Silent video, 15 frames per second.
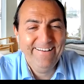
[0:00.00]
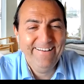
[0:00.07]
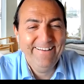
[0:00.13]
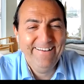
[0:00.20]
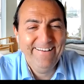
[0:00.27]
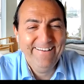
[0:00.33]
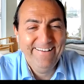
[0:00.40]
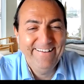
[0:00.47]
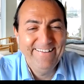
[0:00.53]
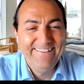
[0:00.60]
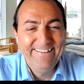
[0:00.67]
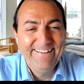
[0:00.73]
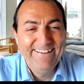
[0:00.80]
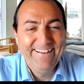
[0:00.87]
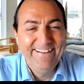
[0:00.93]

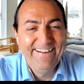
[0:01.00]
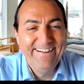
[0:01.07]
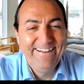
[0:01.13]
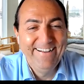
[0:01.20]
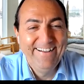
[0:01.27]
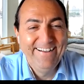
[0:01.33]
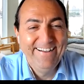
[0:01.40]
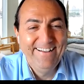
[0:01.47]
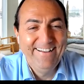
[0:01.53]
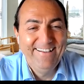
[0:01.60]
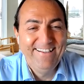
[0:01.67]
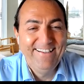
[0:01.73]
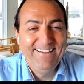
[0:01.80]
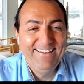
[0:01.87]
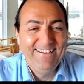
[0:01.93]

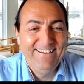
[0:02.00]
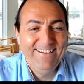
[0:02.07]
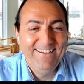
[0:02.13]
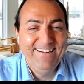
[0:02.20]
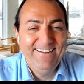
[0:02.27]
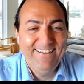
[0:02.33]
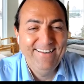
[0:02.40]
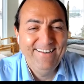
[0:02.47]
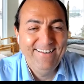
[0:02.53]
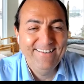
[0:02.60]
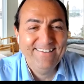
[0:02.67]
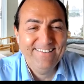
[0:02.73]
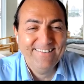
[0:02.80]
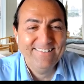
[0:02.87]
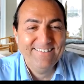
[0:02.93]

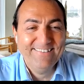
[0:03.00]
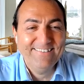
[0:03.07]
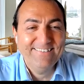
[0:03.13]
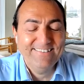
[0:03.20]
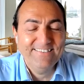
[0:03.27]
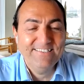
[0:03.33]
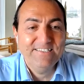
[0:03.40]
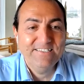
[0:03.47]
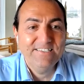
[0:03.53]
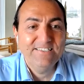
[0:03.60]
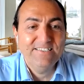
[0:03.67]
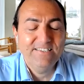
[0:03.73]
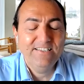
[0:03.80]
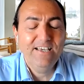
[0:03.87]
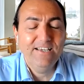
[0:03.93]

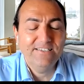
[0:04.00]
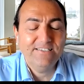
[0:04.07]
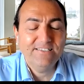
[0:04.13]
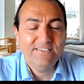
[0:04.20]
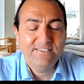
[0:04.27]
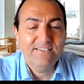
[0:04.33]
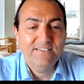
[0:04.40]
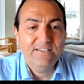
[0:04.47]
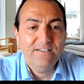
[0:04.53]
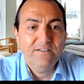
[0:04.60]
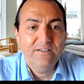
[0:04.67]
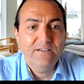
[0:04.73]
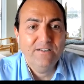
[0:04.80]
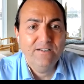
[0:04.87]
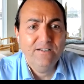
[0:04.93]

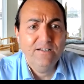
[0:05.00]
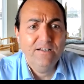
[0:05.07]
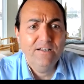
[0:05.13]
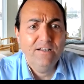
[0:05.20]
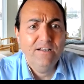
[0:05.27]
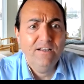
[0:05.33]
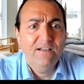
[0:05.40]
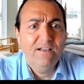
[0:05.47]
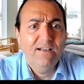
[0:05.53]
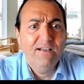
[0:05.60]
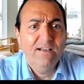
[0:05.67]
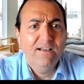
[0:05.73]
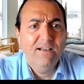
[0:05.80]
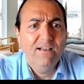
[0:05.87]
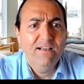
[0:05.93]

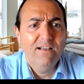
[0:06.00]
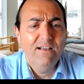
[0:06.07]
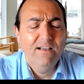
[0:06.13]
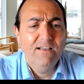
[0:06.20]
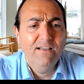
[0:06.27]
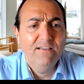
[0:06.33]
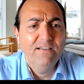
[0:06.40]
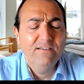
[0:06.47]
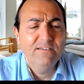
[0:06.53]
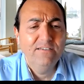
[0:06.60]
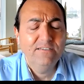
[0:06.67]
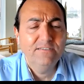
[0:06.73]
[no speech]